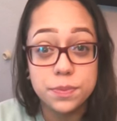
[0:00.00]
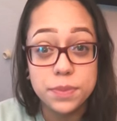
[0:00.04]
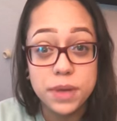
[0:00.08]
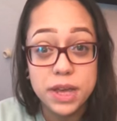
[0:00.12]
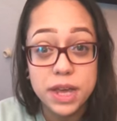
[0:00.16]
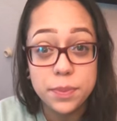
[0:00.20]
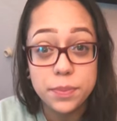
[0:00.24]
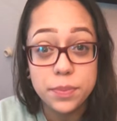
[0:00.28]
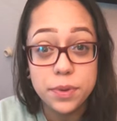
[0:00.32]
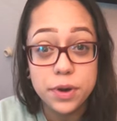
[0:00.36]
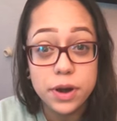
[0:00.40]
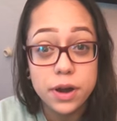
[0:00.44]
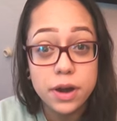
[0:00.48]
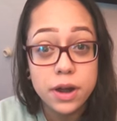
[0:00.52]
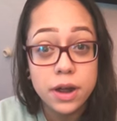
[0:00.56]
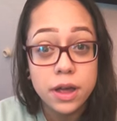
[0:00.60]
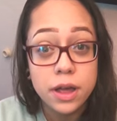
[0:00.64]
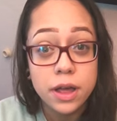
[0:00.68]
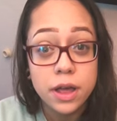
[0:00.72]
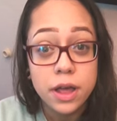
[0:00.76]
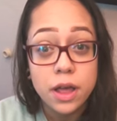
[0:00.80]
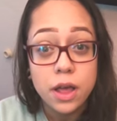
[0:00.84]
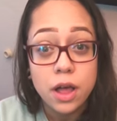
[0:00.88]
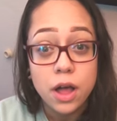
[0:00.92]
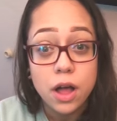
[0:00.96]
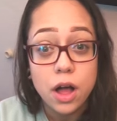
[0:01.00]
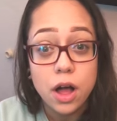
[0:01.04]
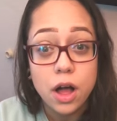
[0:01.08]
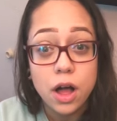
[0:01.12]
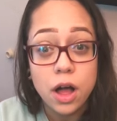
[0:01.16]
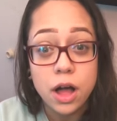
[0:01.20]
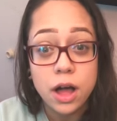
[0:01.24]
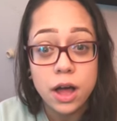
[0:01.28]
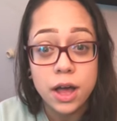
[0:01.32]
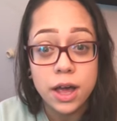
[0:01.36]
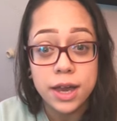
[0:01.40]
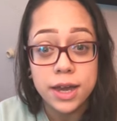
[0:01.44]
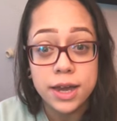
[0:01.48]
paper
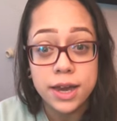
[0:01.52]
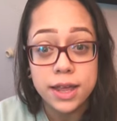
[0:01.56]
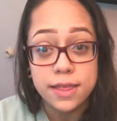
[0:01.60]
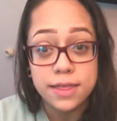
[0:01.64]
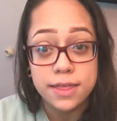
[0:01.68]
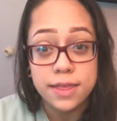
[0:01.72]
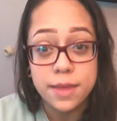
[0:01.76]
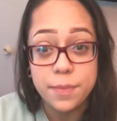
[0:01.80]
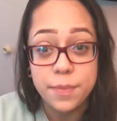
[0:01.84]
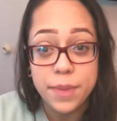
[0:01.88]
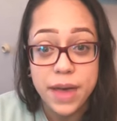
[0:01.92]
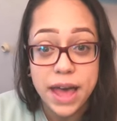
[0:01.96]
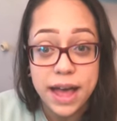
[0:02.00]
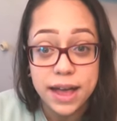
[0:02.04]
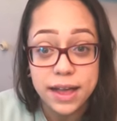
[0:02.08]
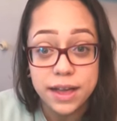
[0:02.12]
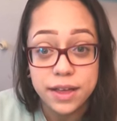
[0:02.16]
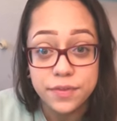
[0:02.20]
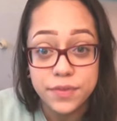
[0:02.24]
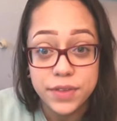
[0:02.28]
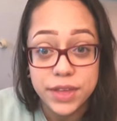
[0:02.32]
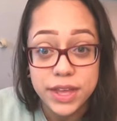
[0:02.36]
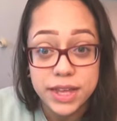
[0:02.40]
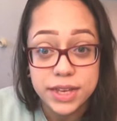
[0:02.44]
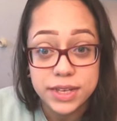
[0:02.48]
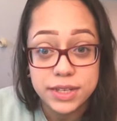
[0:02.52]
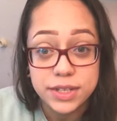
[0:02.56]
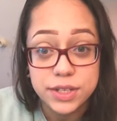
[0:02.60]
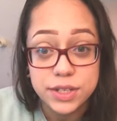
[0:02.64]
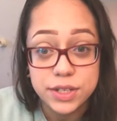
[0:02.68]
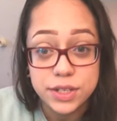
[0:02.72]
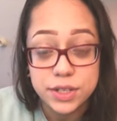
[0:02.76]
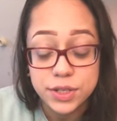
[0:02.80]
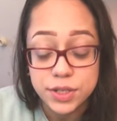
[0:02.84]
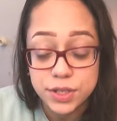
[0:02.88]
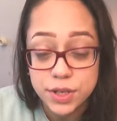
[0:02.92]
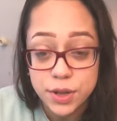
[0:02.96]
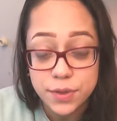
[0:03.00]
on the back of it
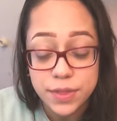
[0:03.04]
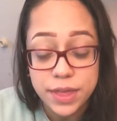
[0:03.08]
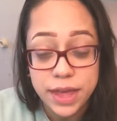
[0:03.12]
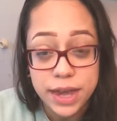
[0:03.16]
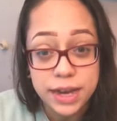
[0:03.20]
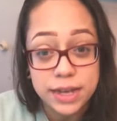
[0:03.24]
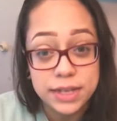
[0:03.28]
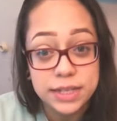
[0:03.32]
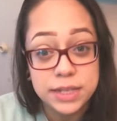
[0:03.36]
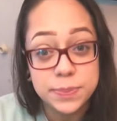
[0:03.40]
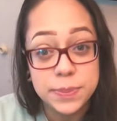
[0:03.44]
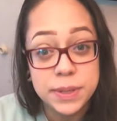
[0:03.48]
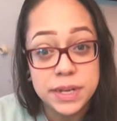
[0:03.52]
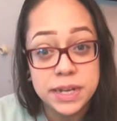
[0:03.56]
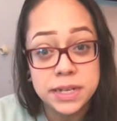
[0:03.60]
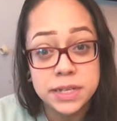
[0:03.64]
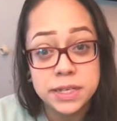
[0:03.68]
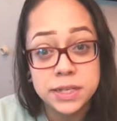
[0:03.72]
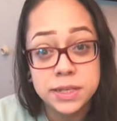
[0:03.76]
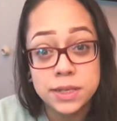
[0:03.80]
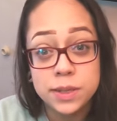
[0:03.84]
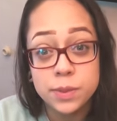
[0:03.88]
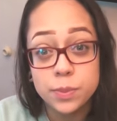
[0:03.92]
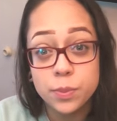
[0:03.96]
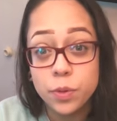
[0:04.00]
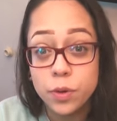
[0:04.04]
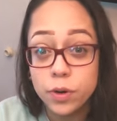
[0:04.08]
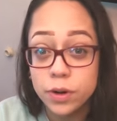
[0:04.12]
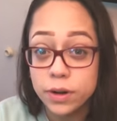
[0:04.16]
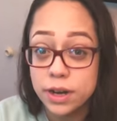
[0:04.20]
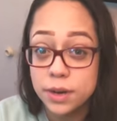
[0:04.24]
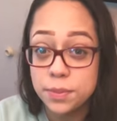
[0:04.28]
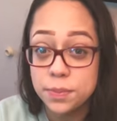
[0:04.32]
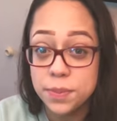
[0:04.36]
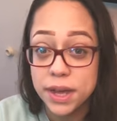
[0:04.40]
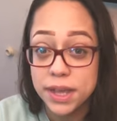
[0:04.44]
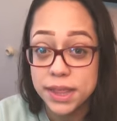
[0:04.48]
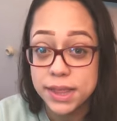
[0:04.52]
so that it's being
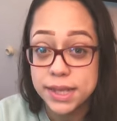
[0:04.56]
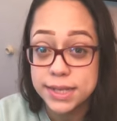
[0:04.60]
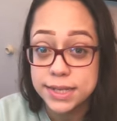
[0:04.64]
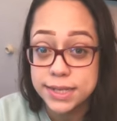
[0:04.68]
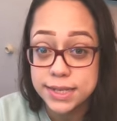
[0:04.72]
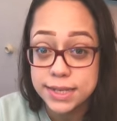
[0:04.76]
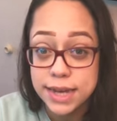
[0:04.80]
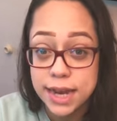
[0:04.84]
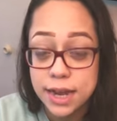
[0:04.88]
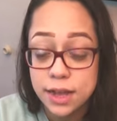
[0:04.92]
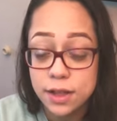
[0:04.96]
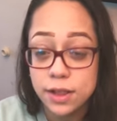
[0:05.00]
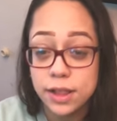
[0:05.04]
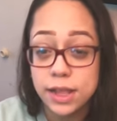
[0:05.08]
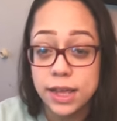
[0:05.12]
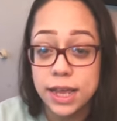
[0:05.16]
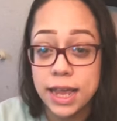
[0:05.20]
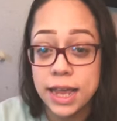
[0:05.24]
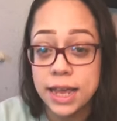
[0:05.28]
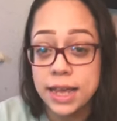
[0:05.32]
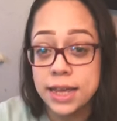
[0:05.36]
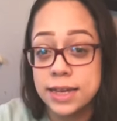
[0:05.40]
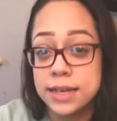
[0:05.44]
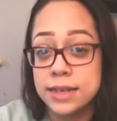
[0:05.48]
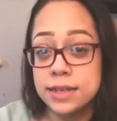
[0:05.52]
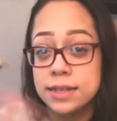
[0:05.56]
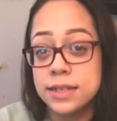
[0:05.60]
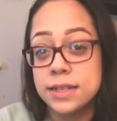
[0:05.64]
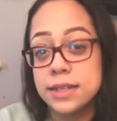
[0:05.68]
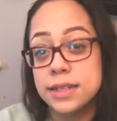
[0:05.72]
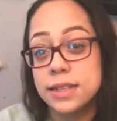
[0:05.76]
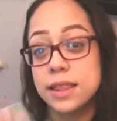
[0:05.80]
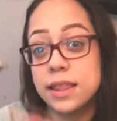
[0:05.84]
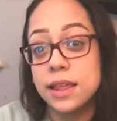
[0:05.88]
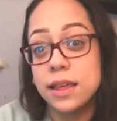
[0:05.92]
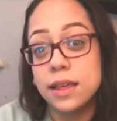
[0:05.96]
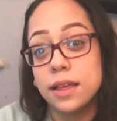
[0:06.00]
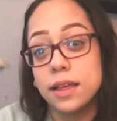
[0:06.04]
supported by the snail and
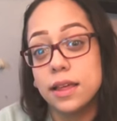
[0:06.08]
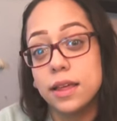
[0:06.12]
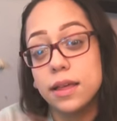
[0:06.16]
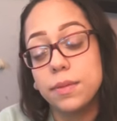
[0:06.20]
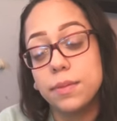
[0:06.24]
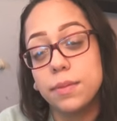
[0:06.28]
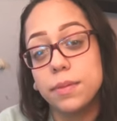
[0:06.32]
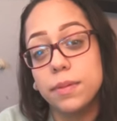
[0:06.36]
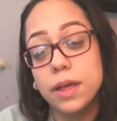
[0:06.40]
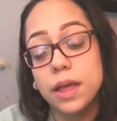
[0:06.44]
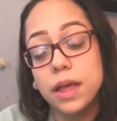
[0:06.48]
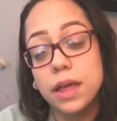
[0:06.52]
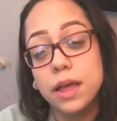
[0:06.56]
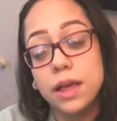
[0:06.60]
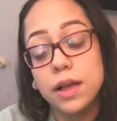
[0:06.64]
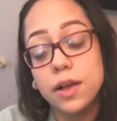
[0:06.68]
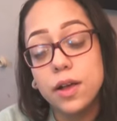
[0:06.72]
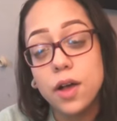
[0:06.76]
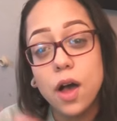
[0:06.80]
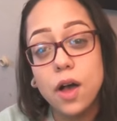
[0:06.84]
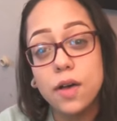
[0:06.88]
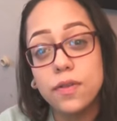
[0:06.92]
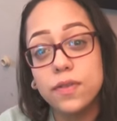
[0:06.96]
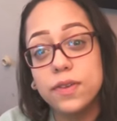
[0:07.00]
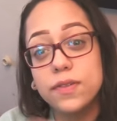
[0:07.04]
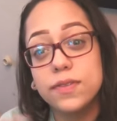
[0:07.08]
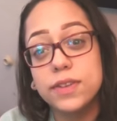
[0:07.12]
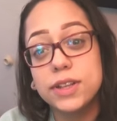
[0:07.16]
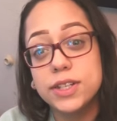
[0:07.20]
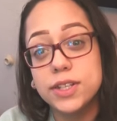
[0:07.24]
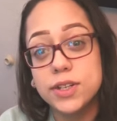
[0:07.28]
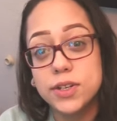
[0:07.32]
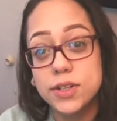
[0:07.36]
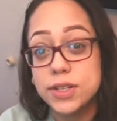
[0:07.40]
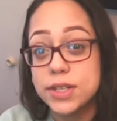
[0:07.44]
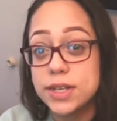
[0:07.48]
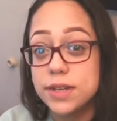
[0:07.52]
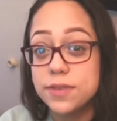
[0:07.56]
the coffee filter
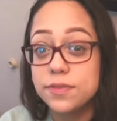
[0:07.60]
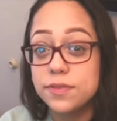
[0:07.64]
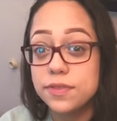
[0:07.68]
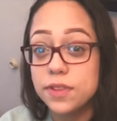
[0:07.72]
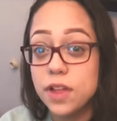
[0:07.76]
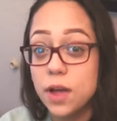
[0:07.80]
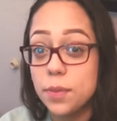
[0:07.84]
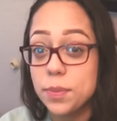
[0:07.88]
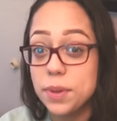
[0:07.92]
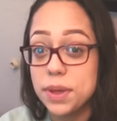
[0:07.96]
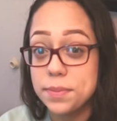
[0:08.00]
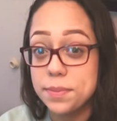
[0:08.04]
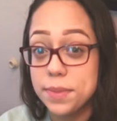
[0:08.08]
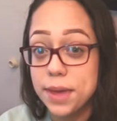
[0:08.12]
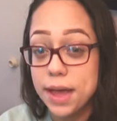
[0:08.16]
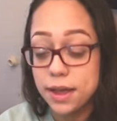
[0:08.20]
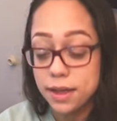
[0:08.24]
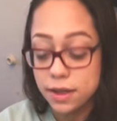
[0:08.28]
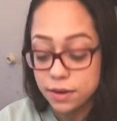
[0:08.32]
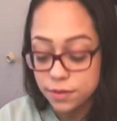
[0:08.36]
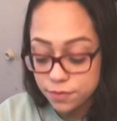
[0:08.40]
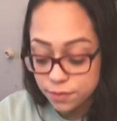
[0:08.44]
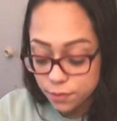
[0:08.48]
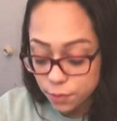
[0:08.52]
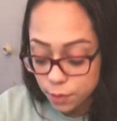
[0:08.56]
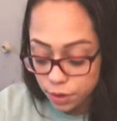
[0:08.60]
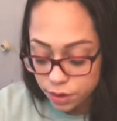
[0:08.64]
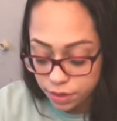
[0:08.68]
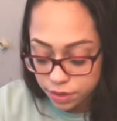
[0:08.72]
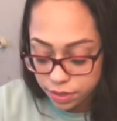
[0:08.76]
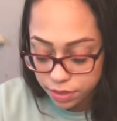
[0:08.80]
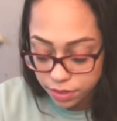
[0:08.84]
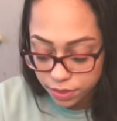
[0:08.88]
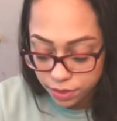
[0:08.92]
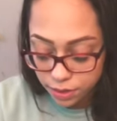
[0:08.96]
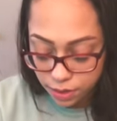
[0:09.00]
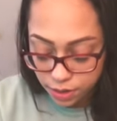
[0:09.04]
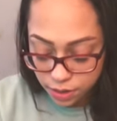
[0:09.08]
isn't flopping back and
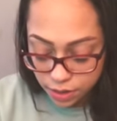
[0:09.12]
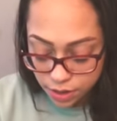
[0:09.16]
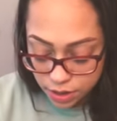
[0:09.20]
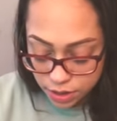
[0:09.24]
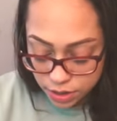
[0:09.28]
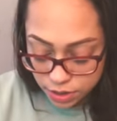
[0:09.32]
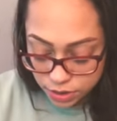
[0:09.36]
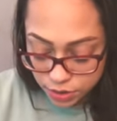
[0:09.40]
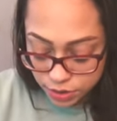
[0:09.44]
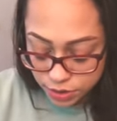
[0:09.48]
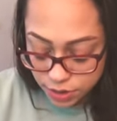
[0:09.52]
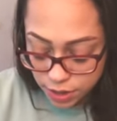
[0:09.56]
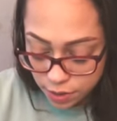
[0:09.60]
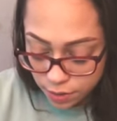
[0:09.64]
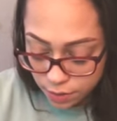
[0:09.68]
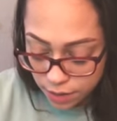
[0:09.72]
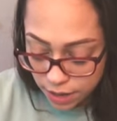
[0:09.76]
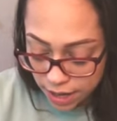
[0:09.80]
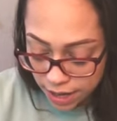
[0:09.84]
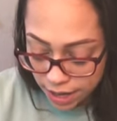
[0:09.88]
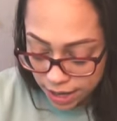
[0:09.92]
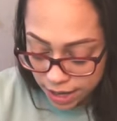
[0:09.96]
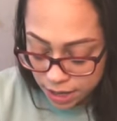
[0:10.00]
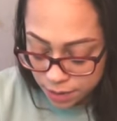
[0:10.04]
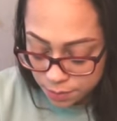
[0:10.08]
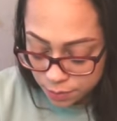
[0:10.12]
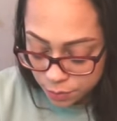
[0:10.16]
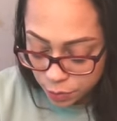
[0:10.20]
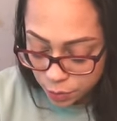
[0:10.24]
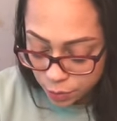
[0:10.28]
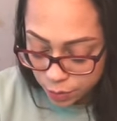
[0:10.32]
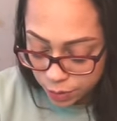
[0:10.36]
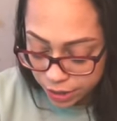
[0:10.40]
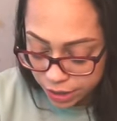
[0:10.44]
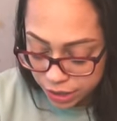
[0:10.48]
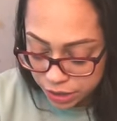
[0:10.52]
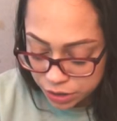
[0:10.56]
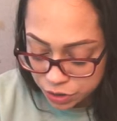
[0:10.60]
forth. So I am
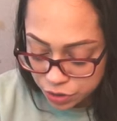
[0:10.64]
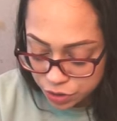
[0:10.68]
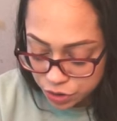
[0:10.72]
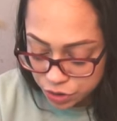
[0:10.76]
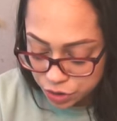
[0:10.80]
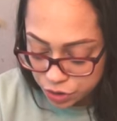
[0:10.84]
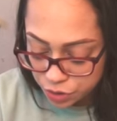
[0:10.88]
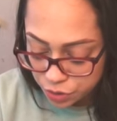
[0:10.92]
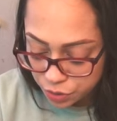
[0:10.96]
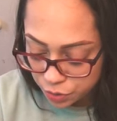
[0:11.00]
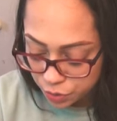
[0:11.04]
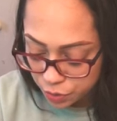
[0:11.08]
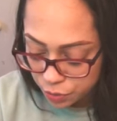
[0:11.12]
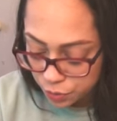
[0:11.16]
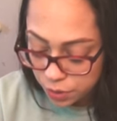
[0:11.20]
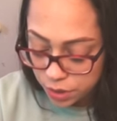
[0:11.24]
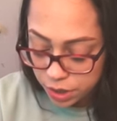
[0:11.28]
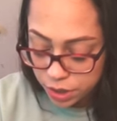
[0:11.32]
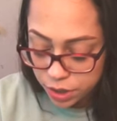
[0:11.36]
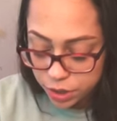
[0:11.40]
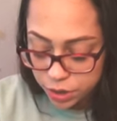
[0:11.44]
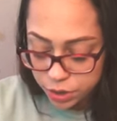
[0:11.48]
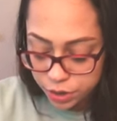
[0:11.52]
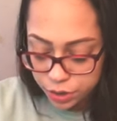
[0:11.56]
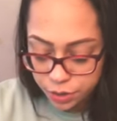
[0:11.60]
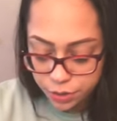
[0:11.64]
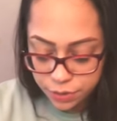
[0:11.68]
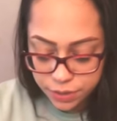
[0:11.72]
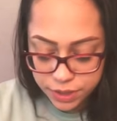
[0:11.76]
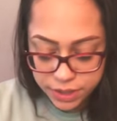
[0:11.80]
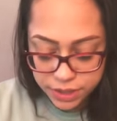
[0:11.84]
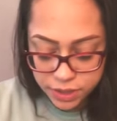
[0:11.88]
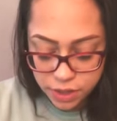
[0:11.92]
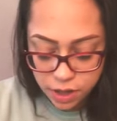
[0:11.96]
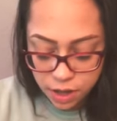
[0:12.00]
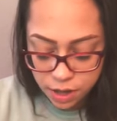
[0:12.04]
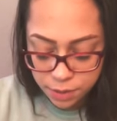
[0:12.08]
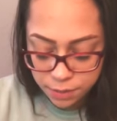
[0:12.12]
going to glue
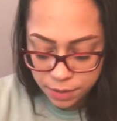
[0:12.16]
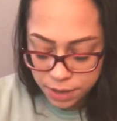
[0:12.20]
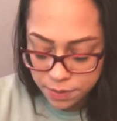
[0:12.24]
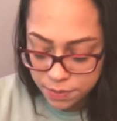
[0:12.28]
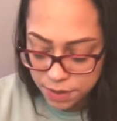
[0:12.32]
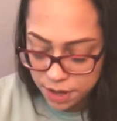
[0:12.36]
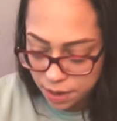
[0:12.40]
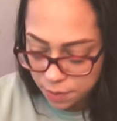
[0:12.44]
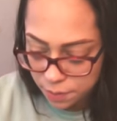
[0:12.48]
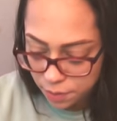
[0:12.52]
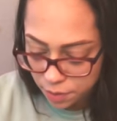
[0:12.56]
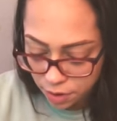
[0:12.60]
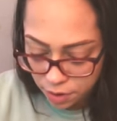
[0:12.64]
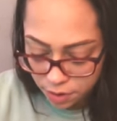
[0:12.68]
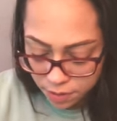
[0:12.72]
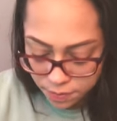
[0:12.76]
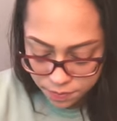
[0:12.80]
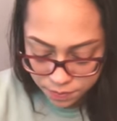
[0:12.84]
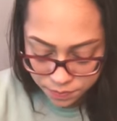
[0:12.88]
this on my paper.